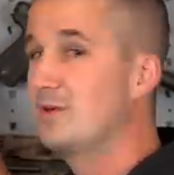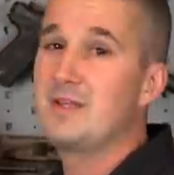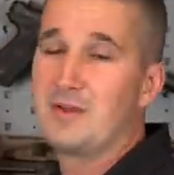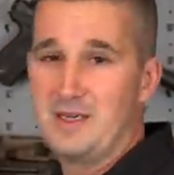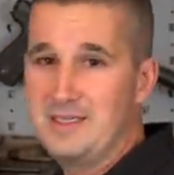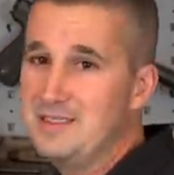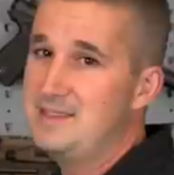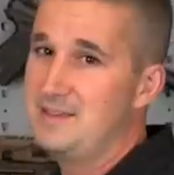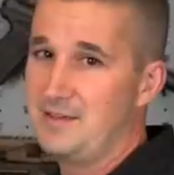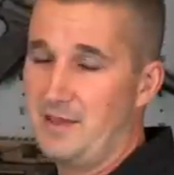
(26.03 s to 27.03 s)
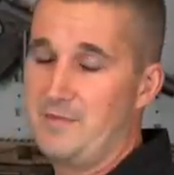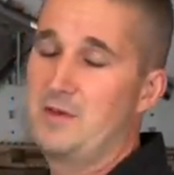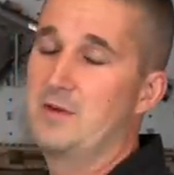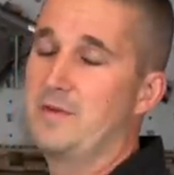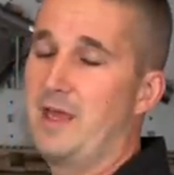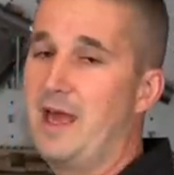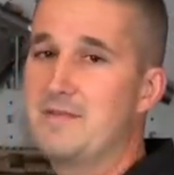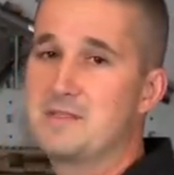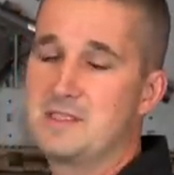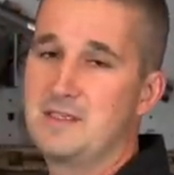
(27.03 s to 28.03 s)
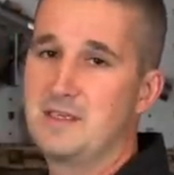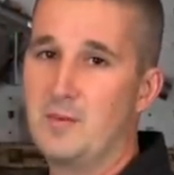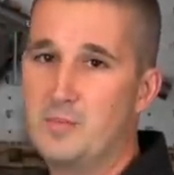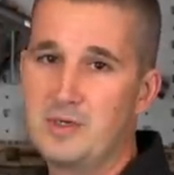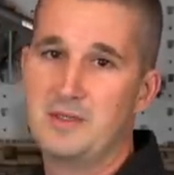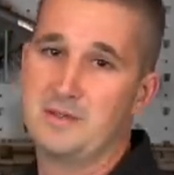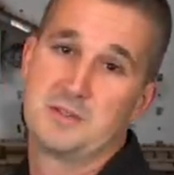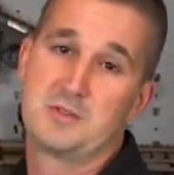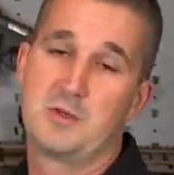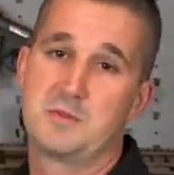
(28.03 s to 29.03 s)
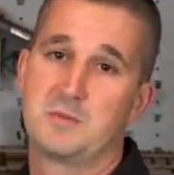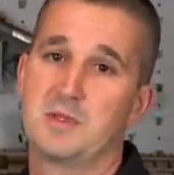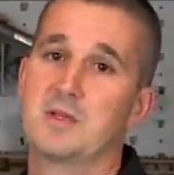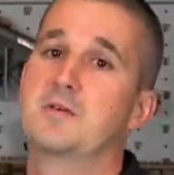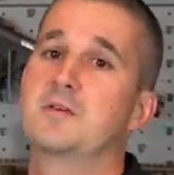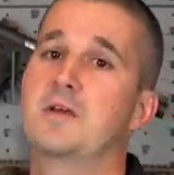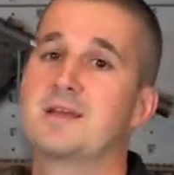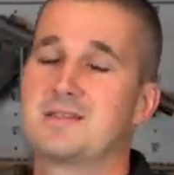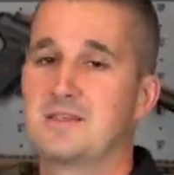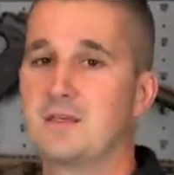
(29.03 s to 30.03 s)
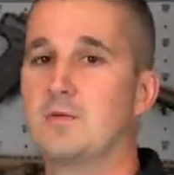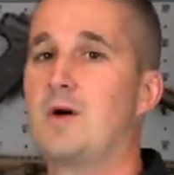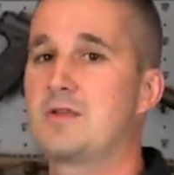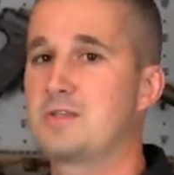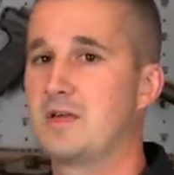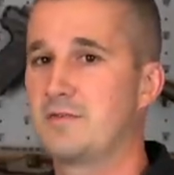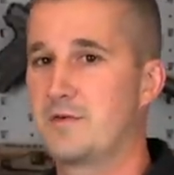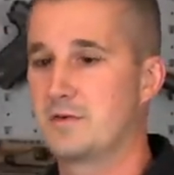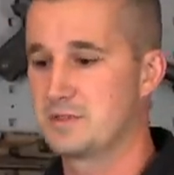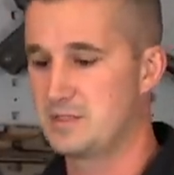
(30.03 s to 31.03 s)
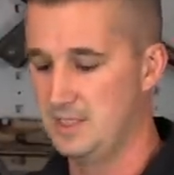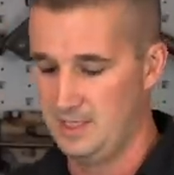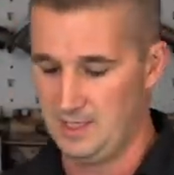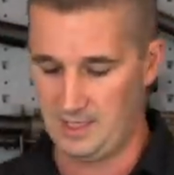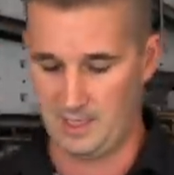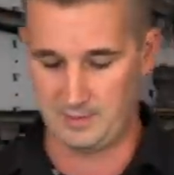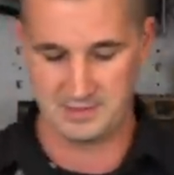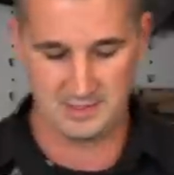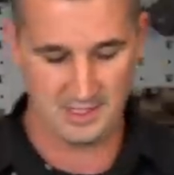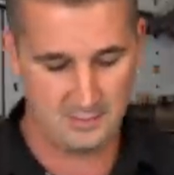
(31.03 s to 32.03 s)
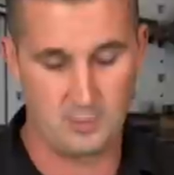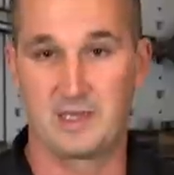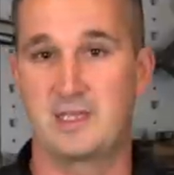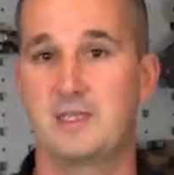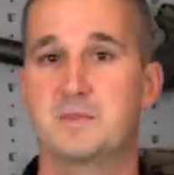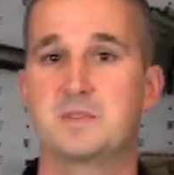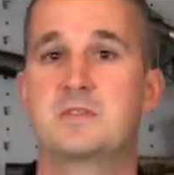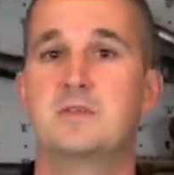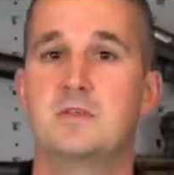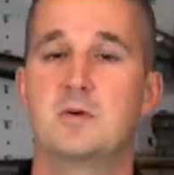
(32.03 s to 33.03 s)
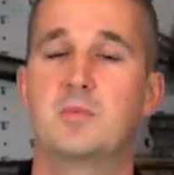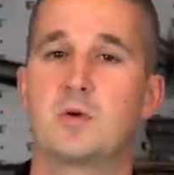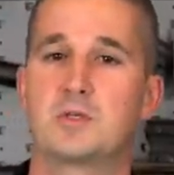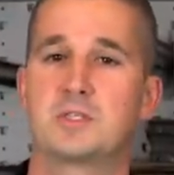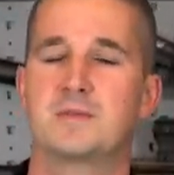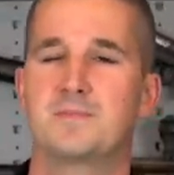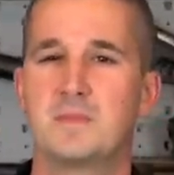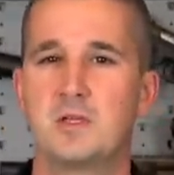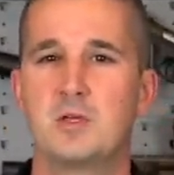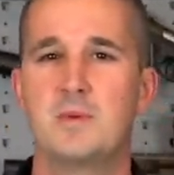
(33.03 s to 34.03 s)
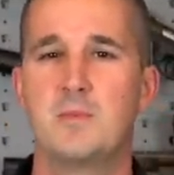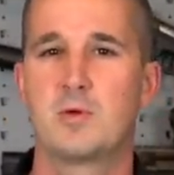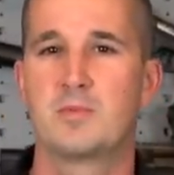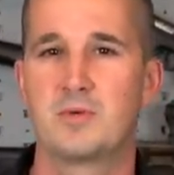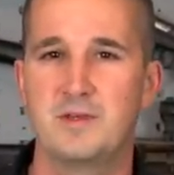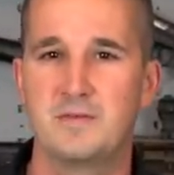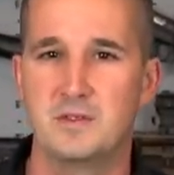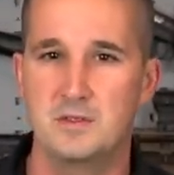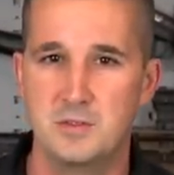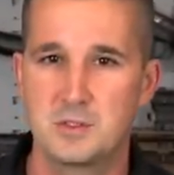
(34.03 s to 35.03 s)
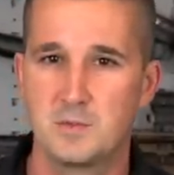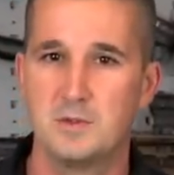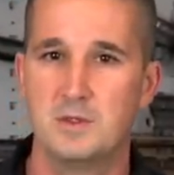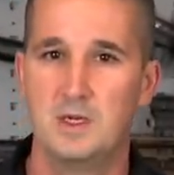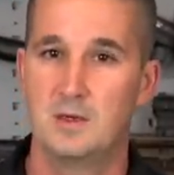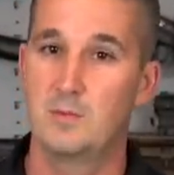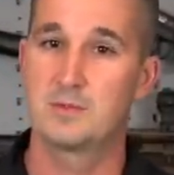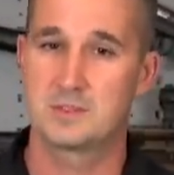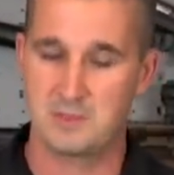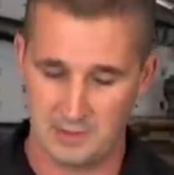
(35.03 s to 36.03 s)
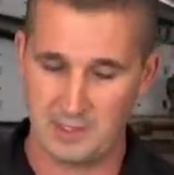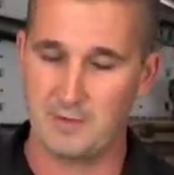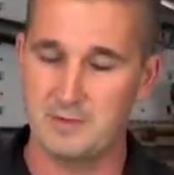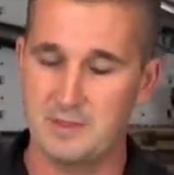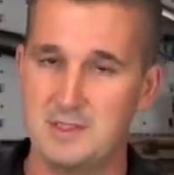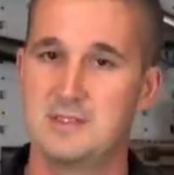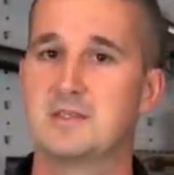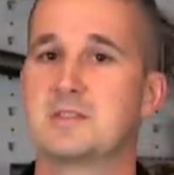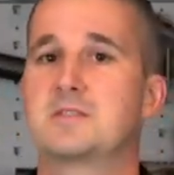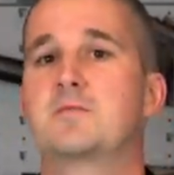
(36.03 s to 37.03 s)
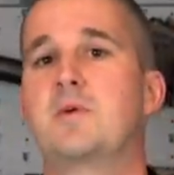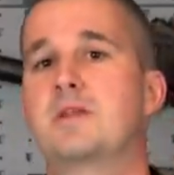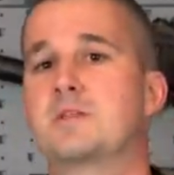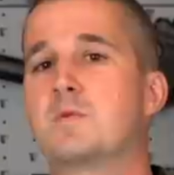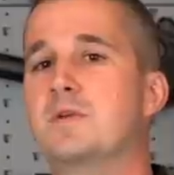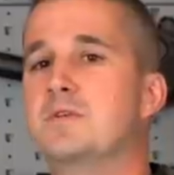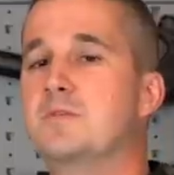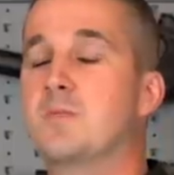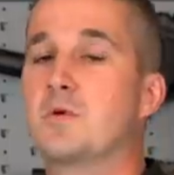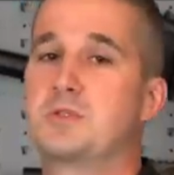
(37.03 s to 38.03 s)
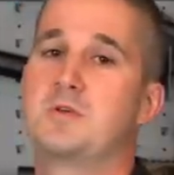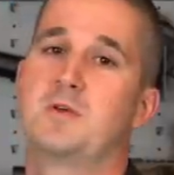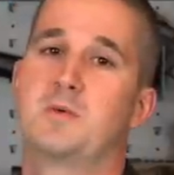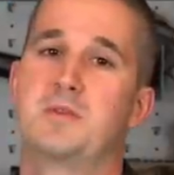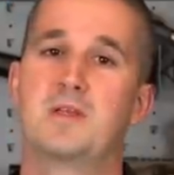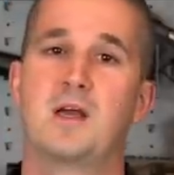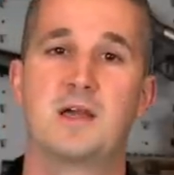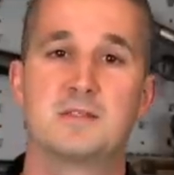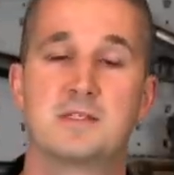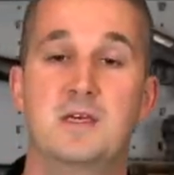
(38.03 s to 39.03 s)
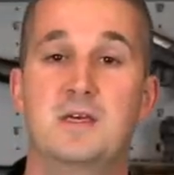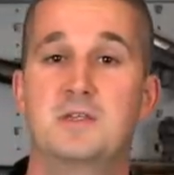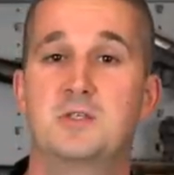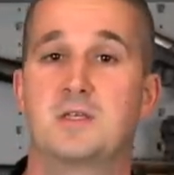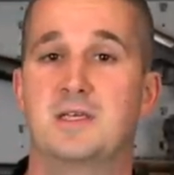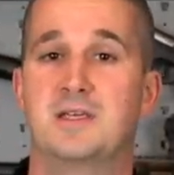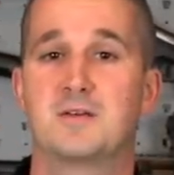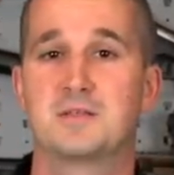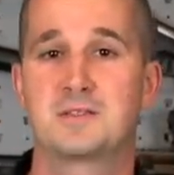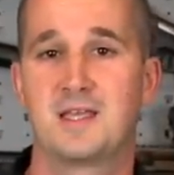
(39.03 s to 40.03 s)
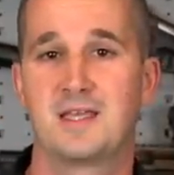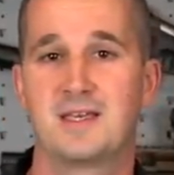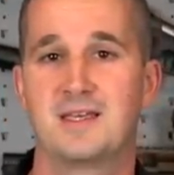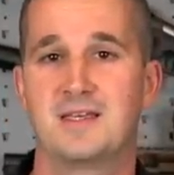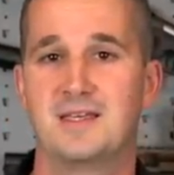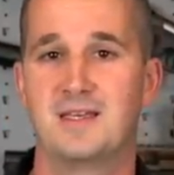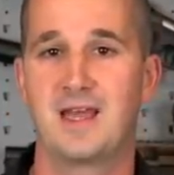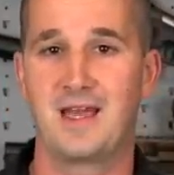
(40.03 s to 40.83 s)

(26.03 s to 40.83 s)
really great detail in that video. If you haven't seen it, I'll put it in the description below. You guys can go watch that first. Uh, but today we're gonna keep the studio portion a little bit more brief than usual. We're still gonna cover the details where I just wanna do more shooting with you guys so you can hear this can in